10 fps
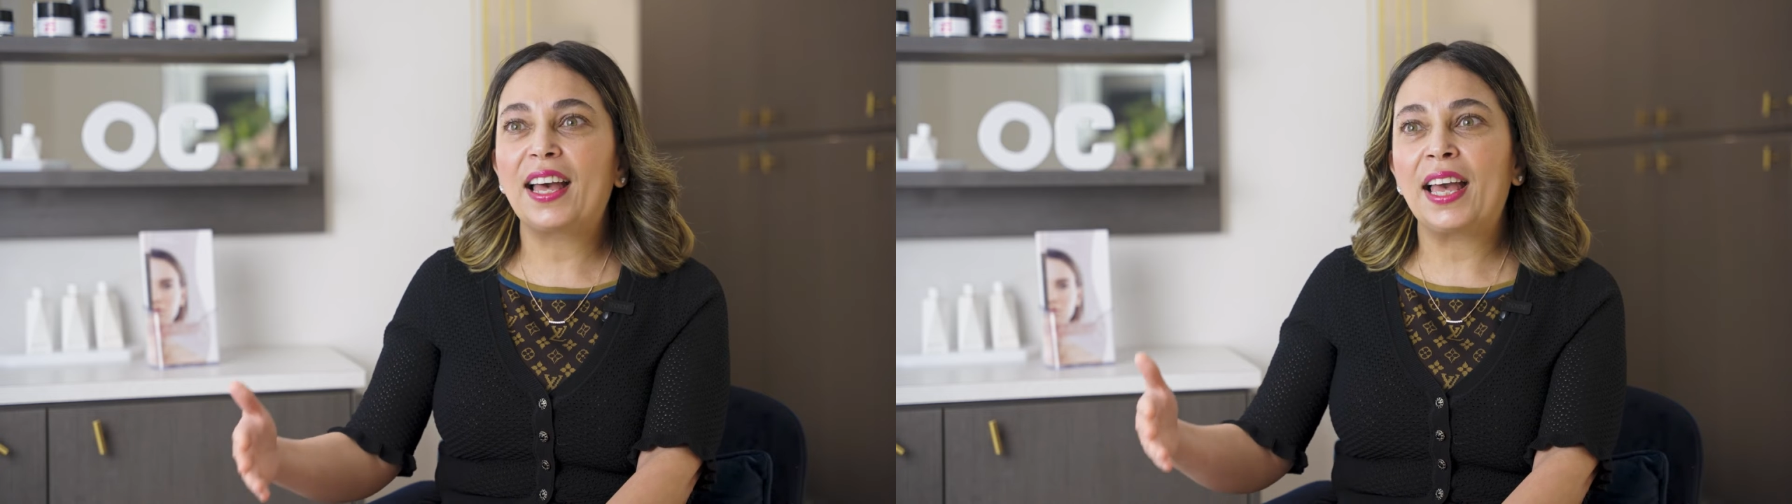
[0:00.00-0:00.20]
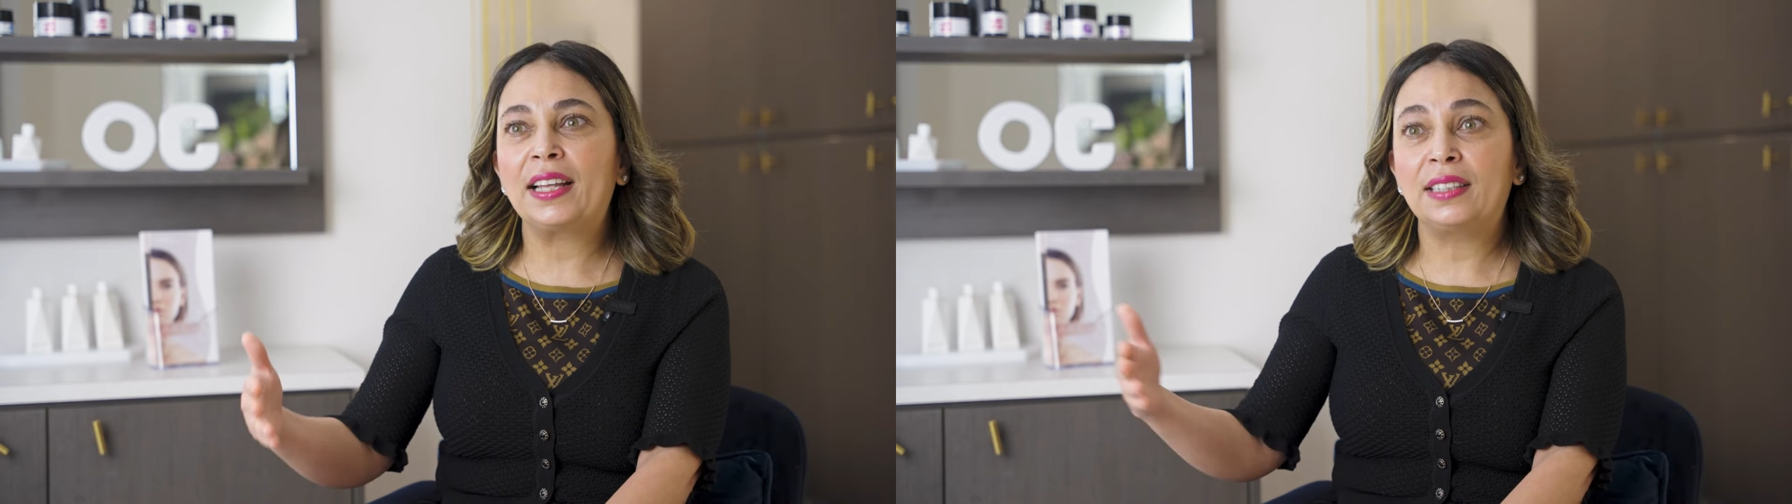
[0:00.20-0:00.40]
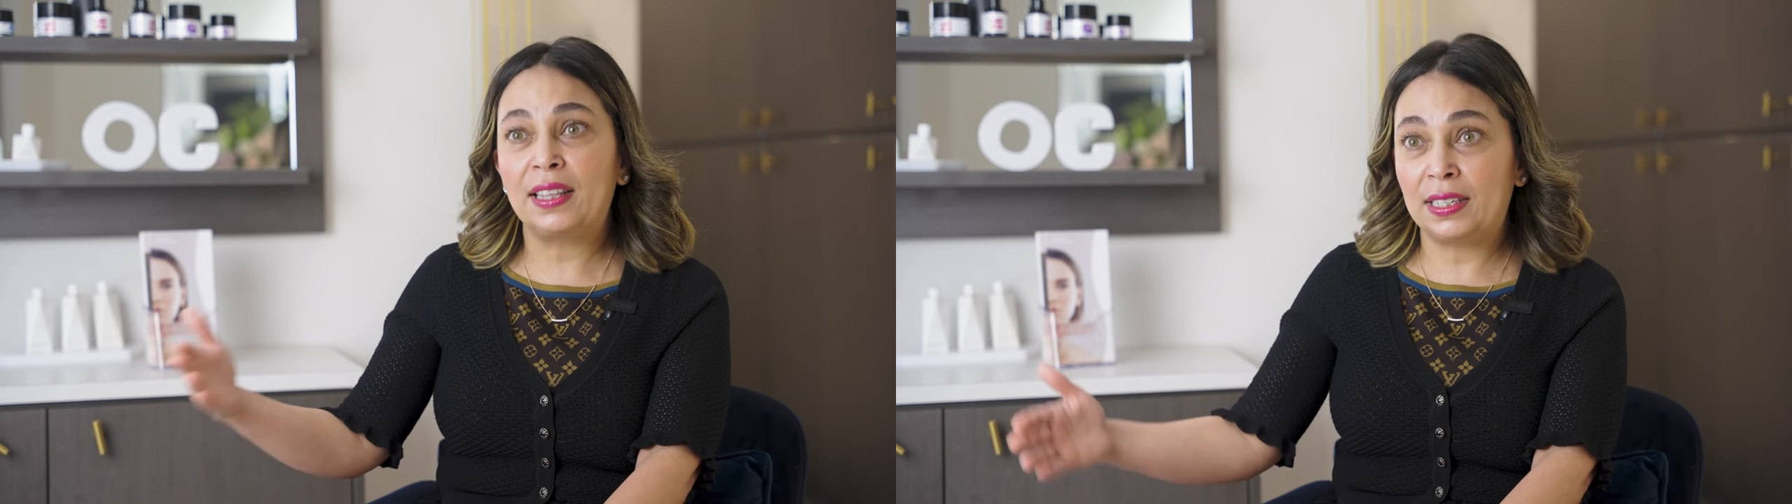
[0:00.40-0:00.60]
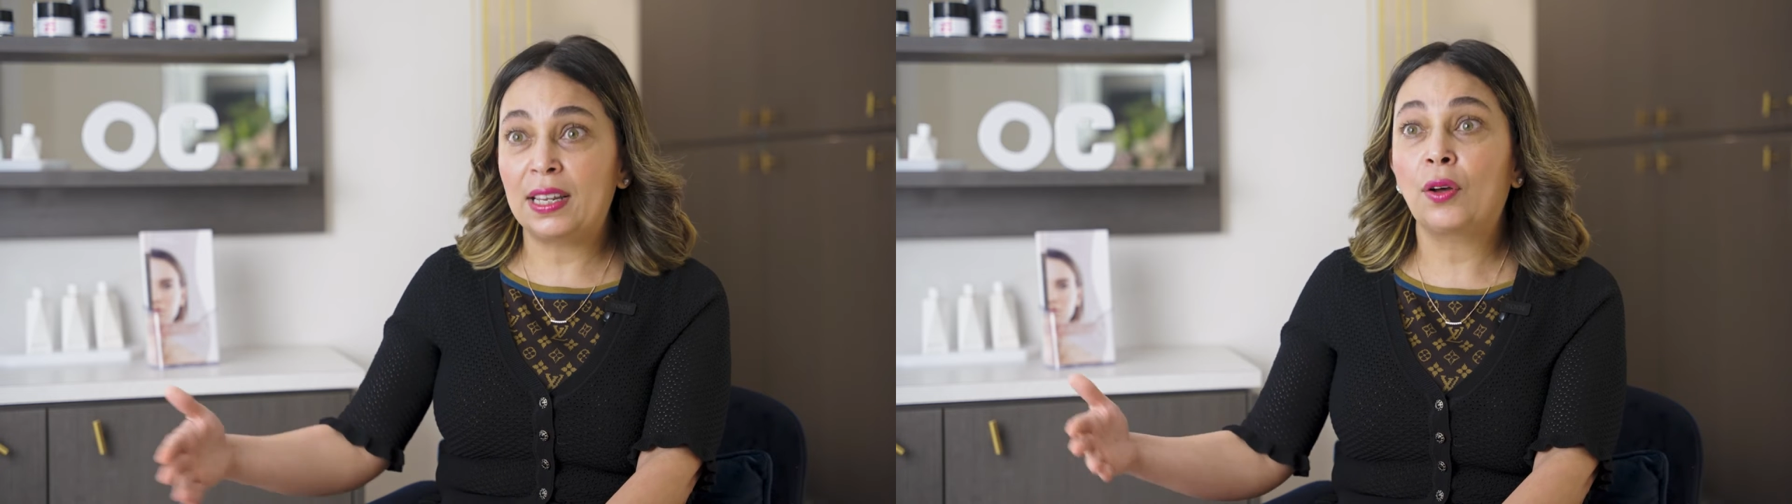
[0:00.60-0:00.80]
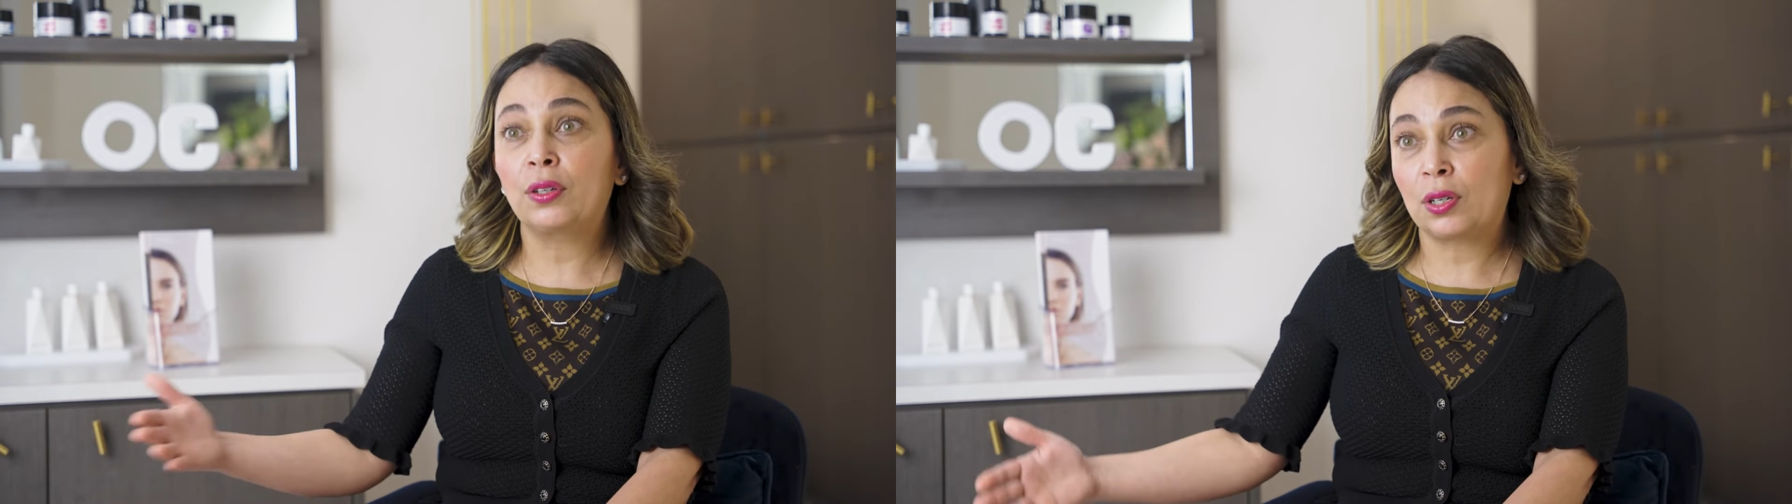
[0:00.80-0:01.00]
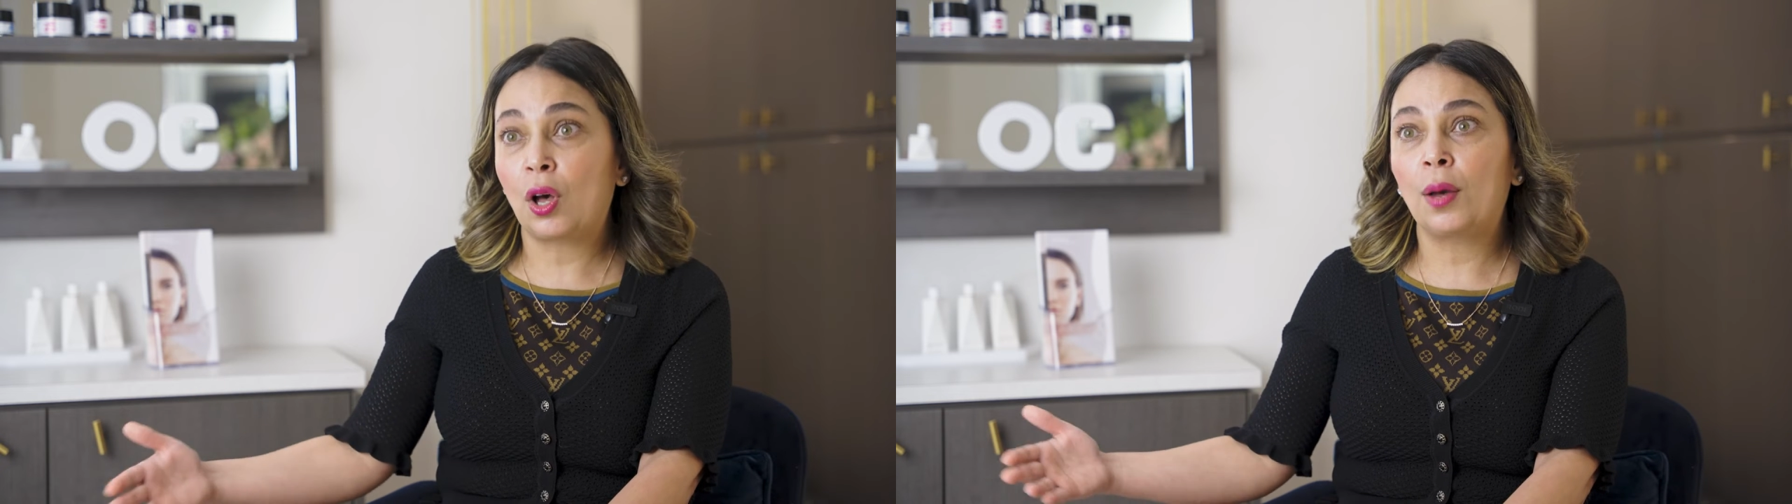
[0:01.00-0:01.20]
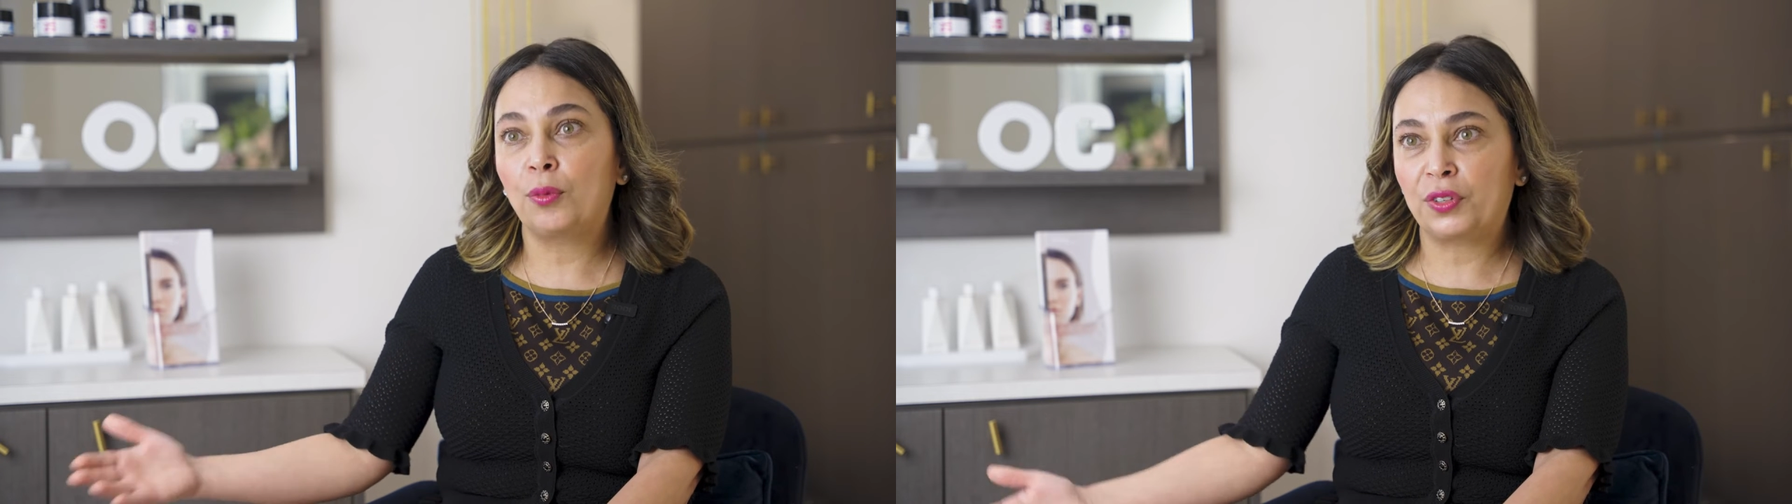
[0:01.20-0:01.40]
and the downtime